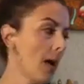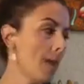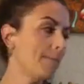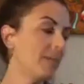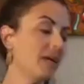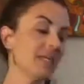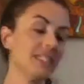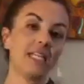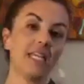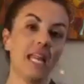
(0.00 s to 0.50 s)

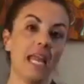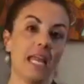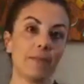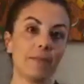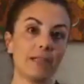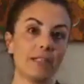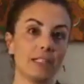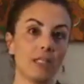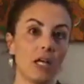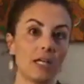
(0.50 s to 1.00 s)
But today I'm
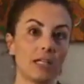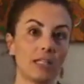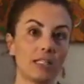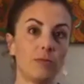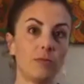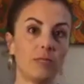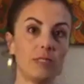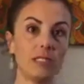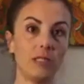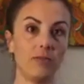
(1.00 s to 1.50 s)
going to talk
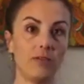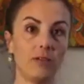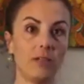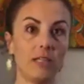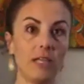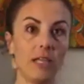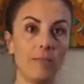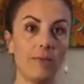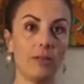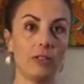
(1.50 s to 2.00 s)

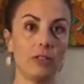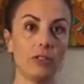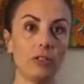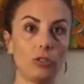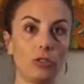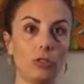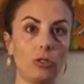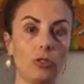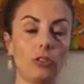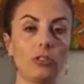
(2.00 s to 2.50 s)
specifically about your
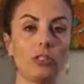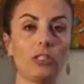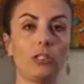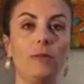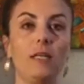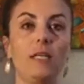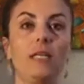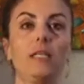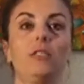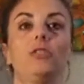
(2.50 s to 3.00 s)
shoulders
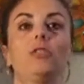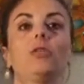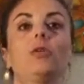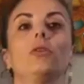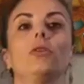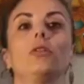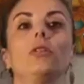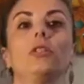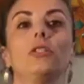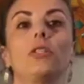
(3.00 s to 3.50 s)
because
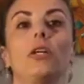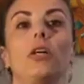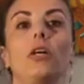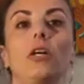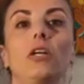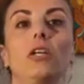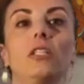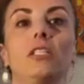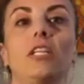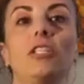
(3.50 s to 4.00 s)
shoulders
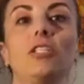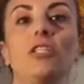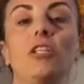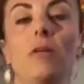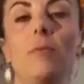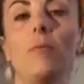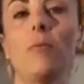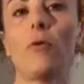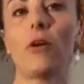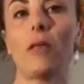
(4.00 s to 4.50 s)
are such an
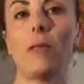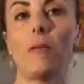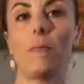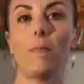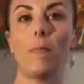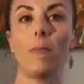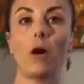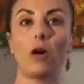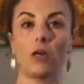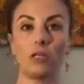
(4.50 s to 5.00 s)
important
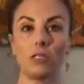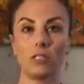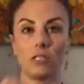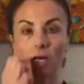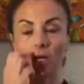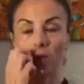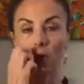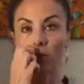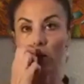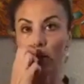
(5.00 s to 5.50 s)
part
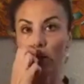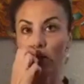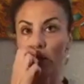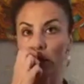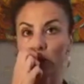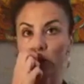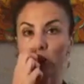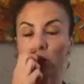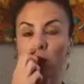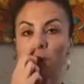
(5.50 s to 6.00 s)
of our
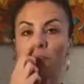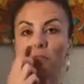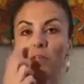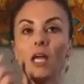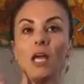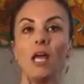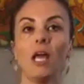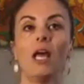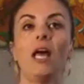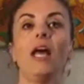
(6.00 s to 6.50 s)
posture.
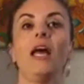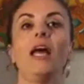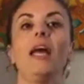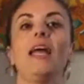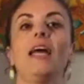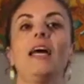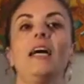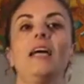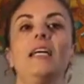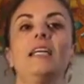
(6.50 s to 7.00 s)

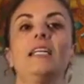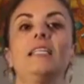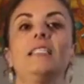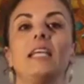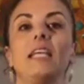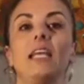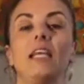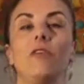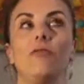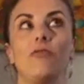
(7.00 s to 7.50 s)
And
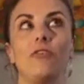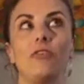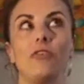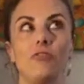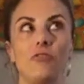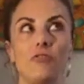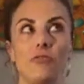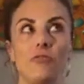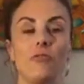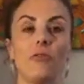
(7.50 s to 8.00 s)
if
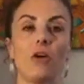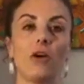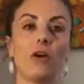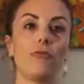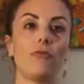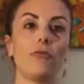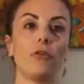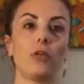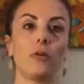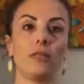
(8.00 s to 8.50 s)
you are
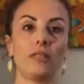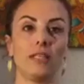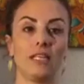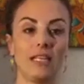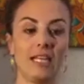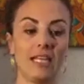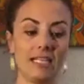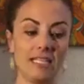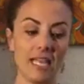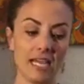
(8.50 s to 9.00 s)
frequently
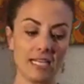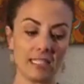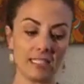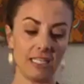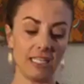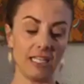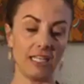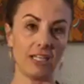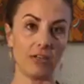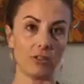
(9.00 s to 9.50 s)
like
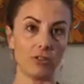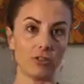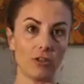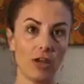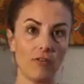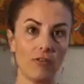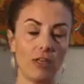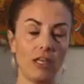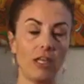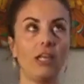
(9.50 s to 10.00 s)
texting or
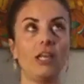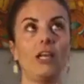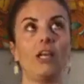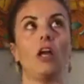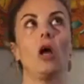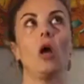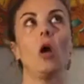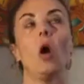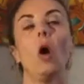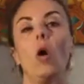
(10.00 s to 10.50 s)
driving
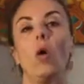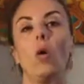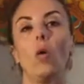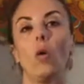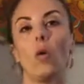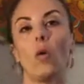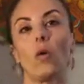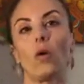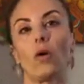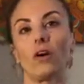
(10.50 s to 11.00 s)

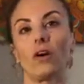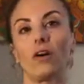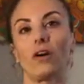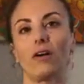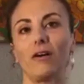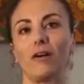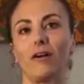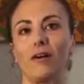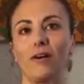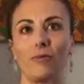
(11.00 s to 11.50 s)

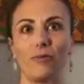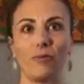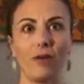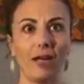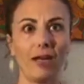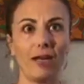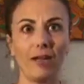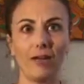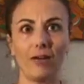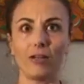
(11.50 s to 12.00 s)
or
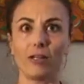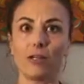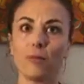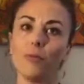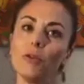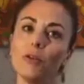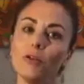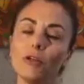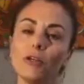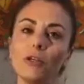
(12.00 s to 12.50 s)
writing on a
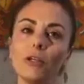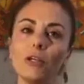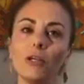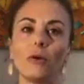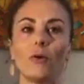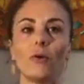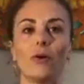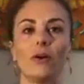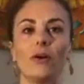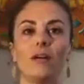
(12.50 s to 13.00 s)
computer,
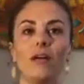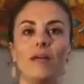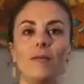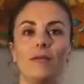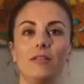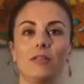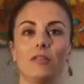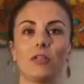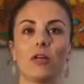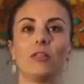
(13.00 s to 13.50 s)
or I mean,
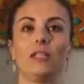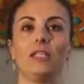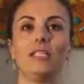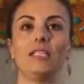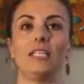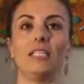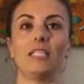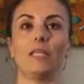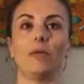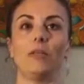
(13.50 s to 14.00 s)
there's all these
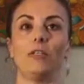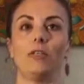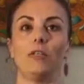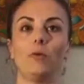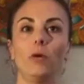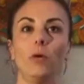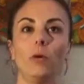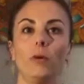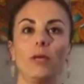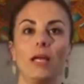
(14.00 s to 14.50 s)
things that we do
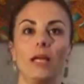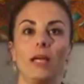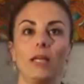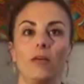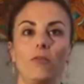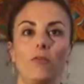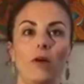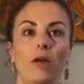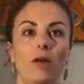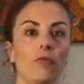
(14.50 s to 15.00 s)
where we kind
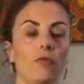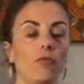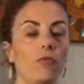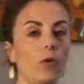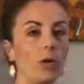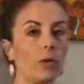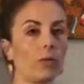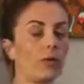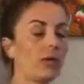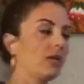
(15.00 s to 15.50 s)
of round
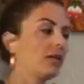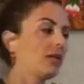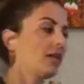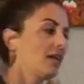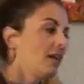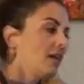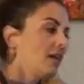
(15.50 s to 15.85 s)
forward.